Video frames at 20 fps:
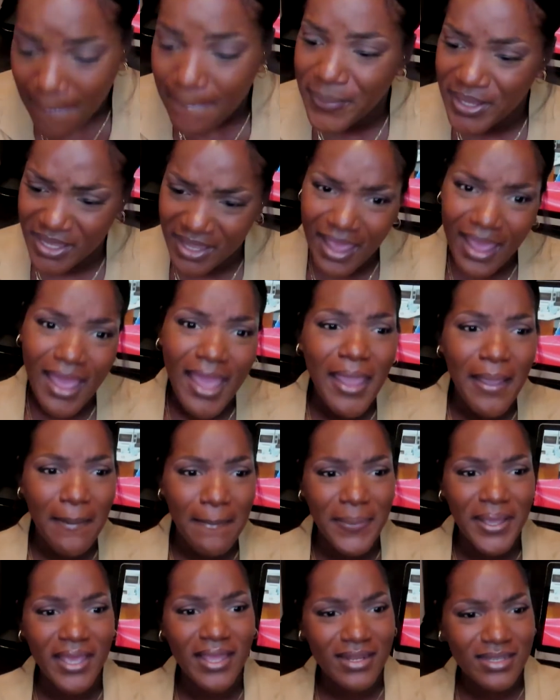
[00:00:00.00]
But yeah,
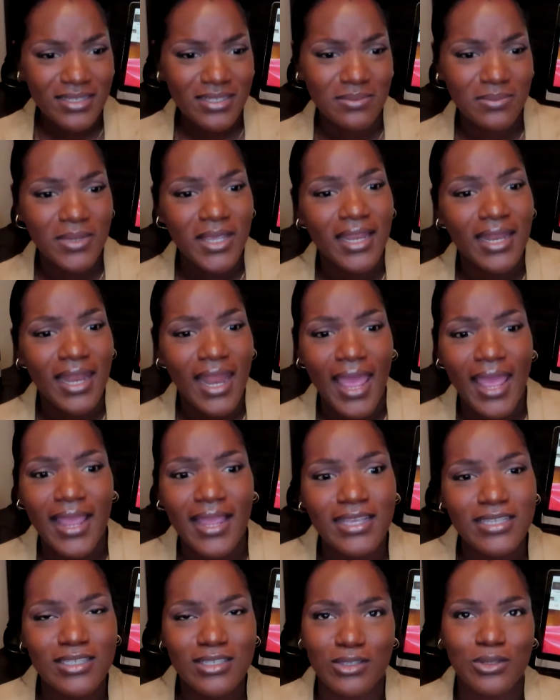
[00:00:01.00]
embellishment. Like,
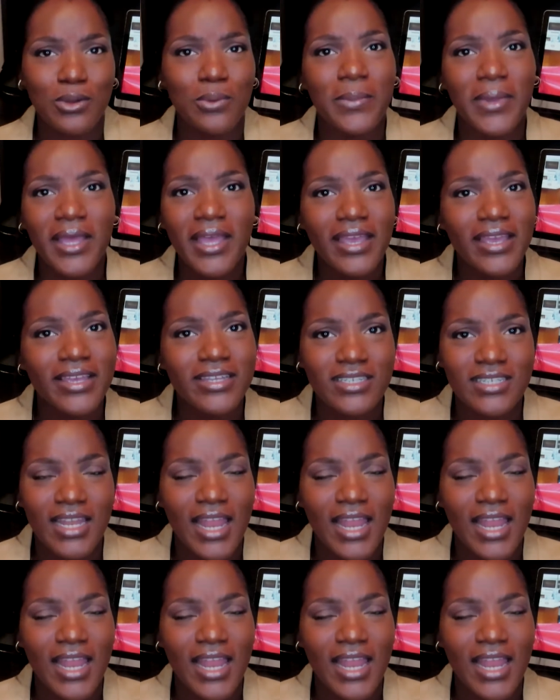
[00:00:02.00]
it's too much.